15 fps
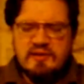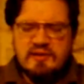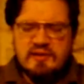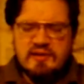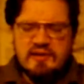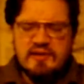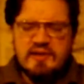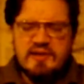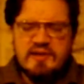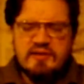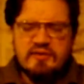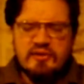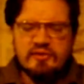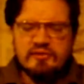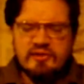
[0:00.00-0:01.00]
He
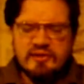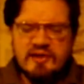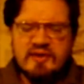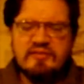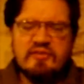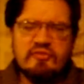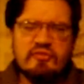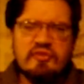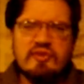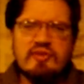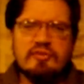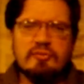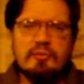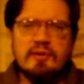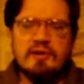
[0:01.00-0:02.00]
got a kick in the
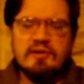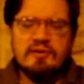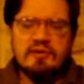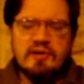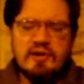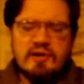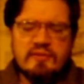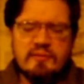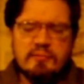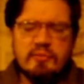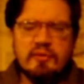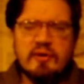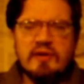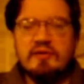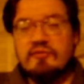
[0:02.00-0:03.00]
teeth when the
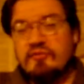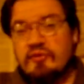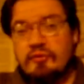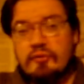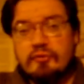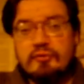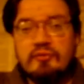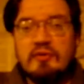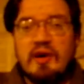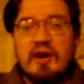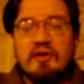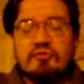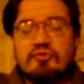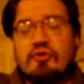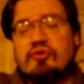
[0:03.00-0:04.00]
book I reviewed,
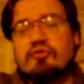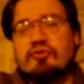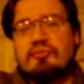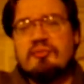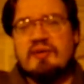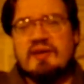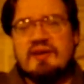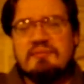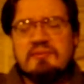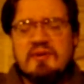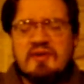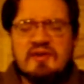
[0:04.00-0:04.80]
Josh and Me,